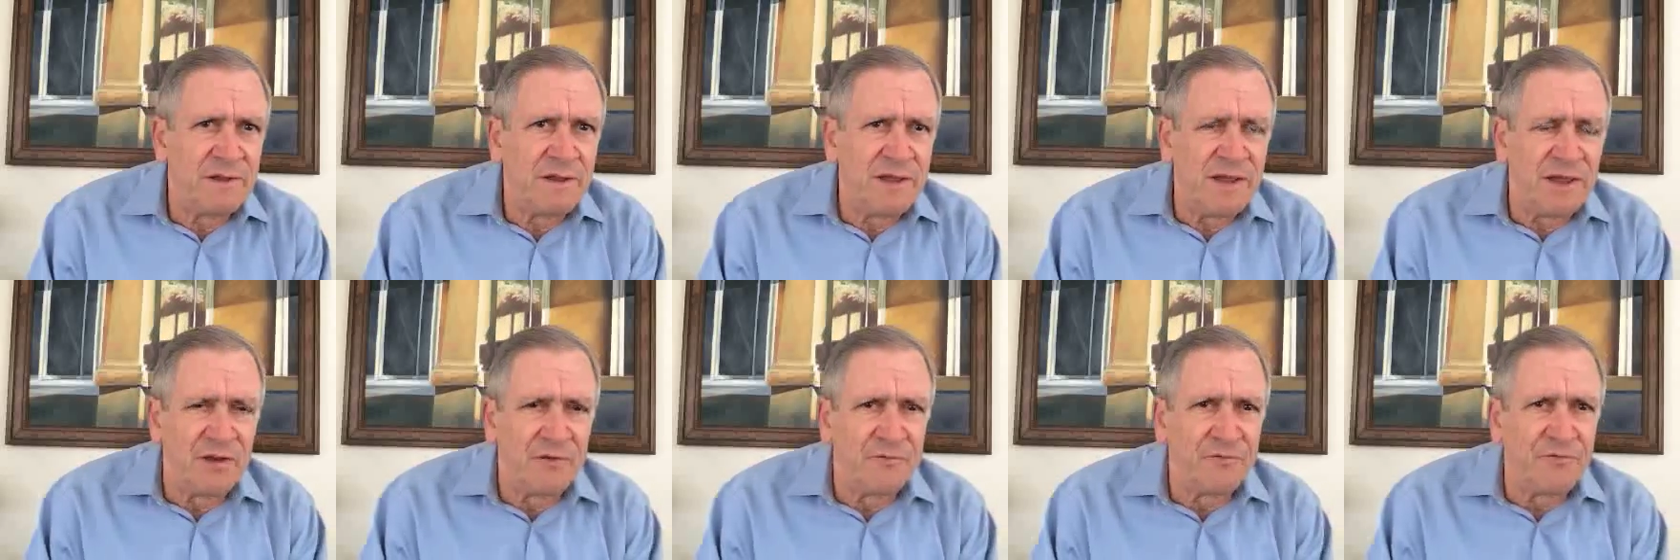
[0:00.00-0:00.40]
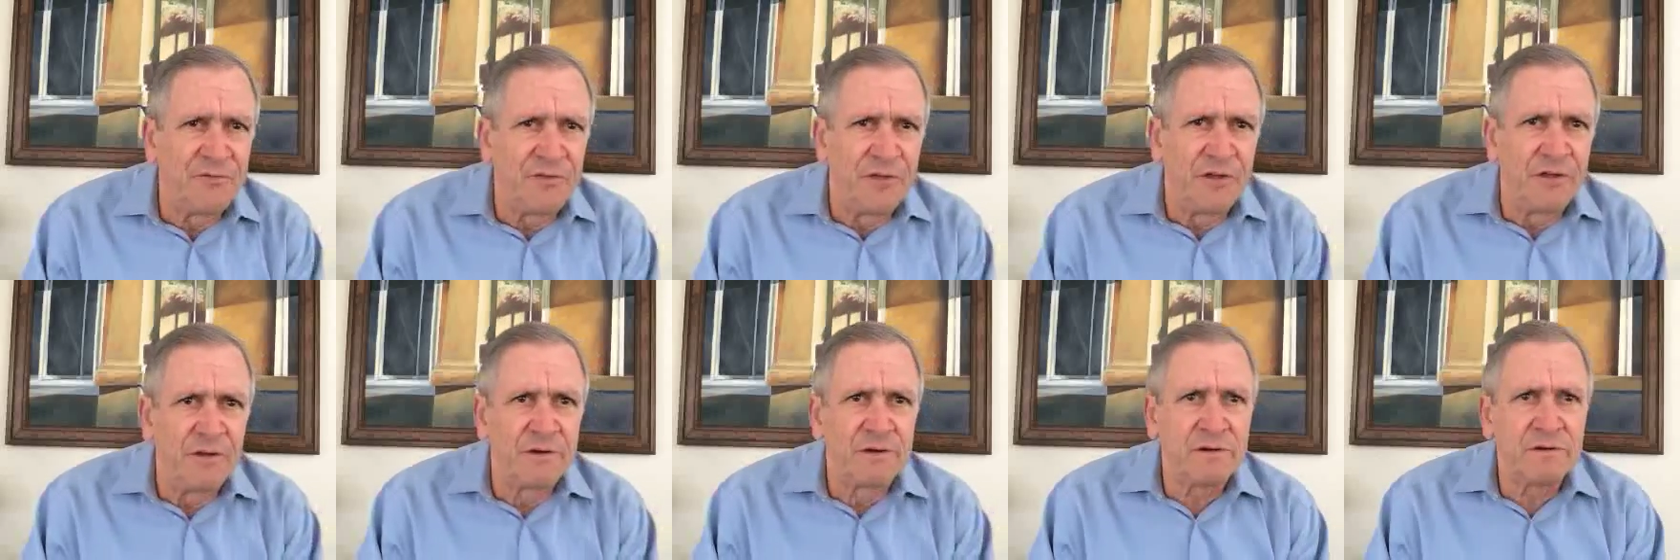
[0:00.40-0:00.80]
if
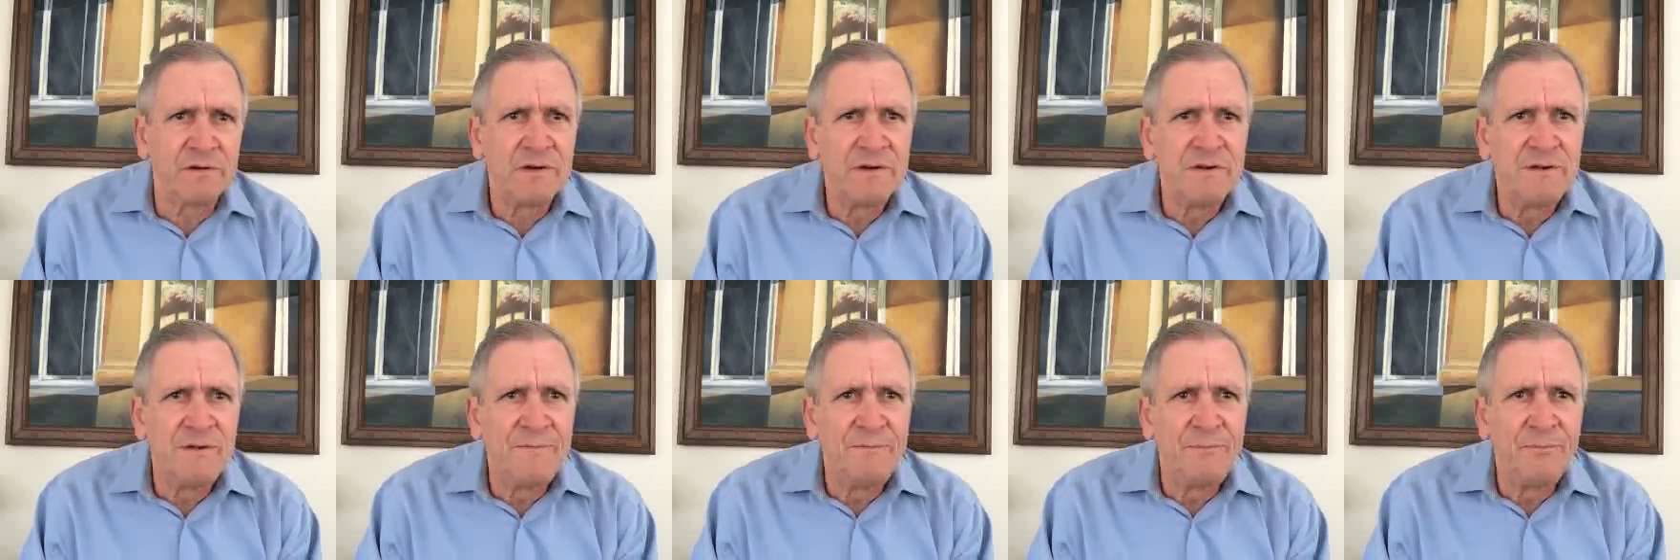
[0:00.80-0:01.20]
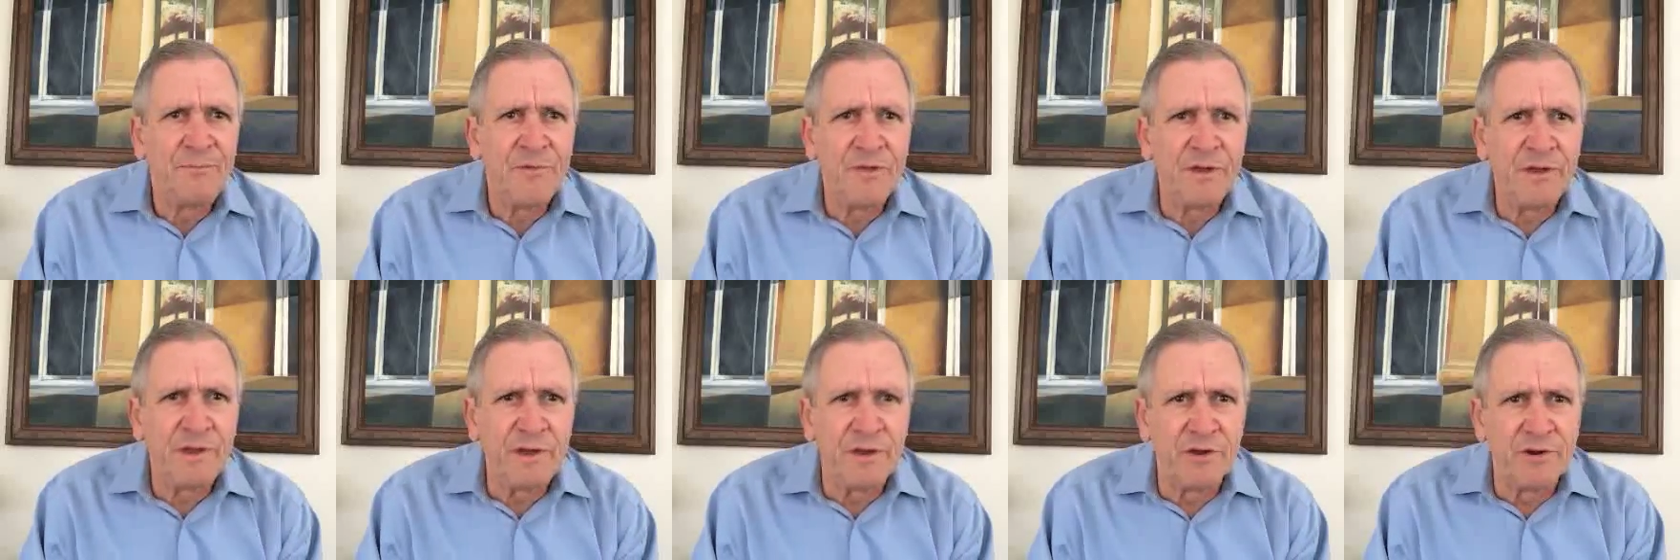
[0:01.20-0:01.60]
the
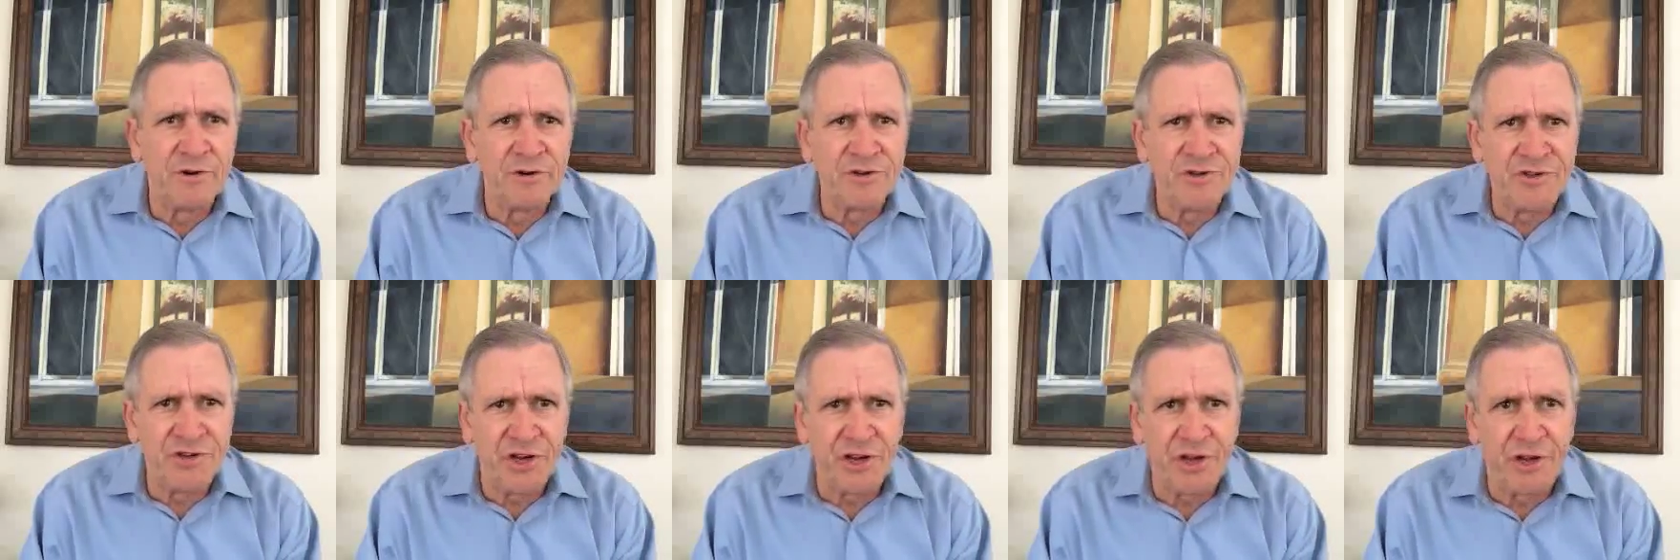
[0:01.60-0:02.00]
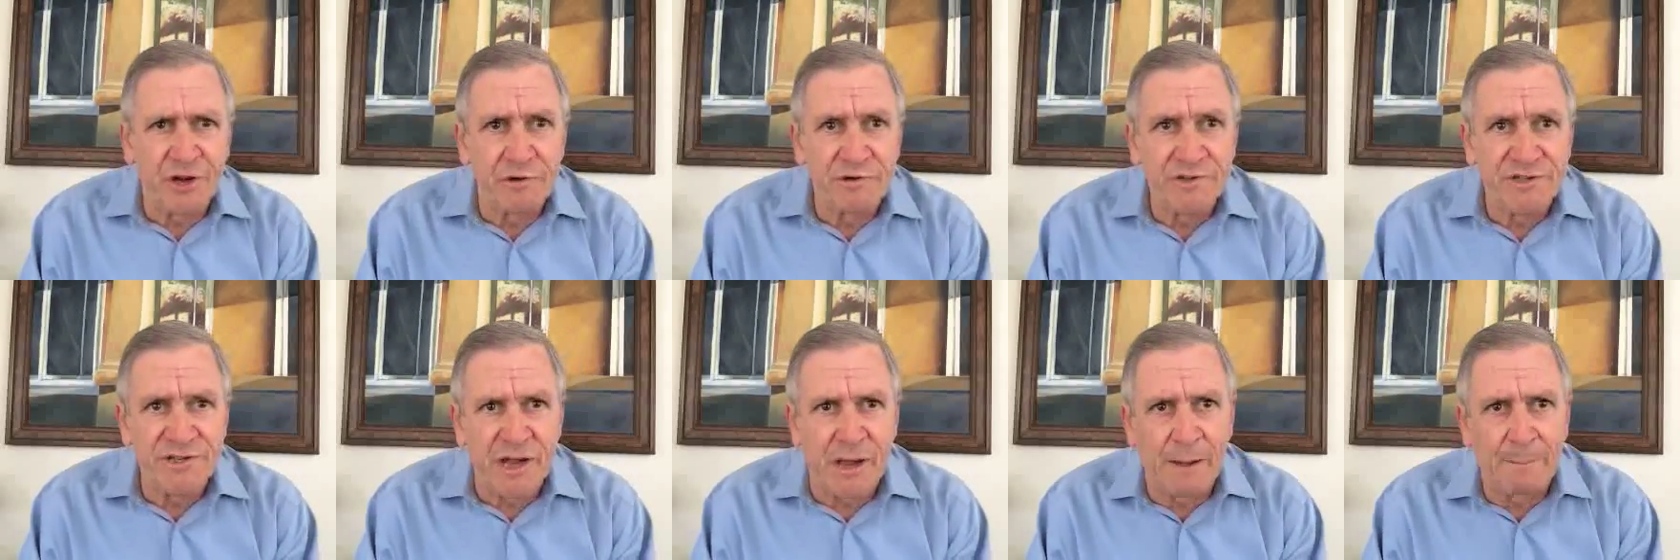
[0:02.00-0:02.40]
energy
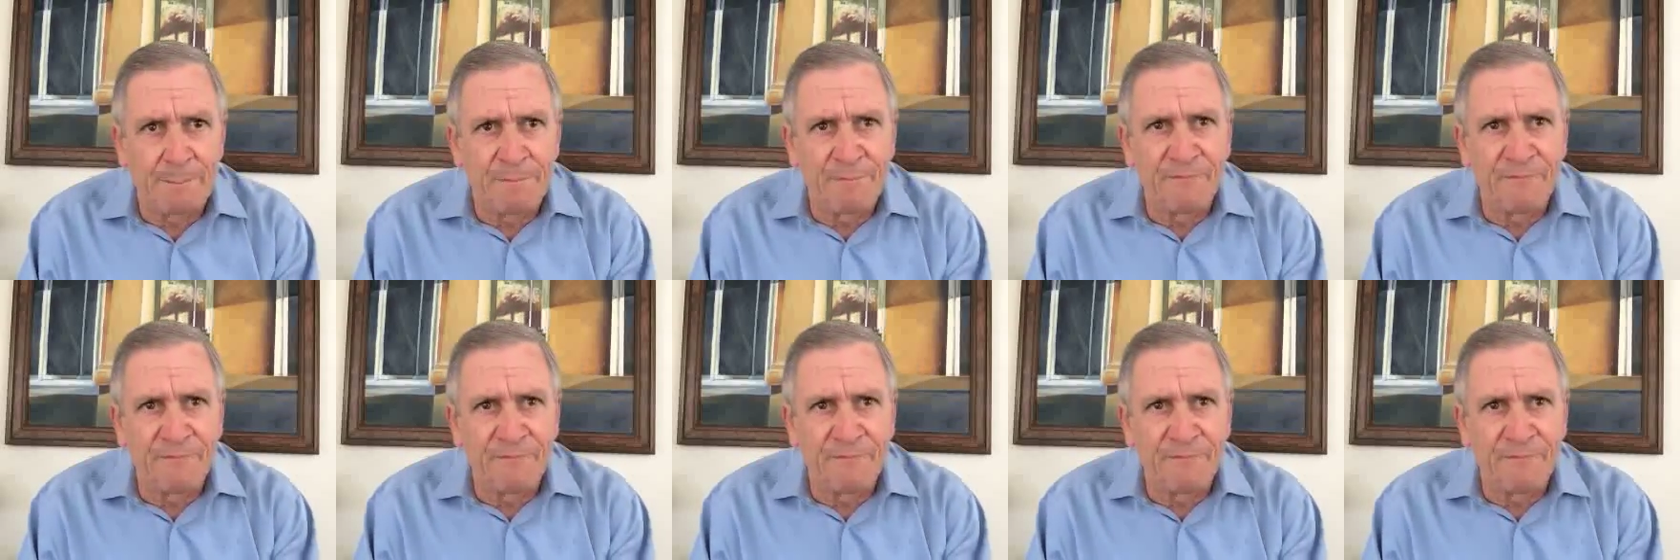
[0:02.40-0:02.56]
goes up,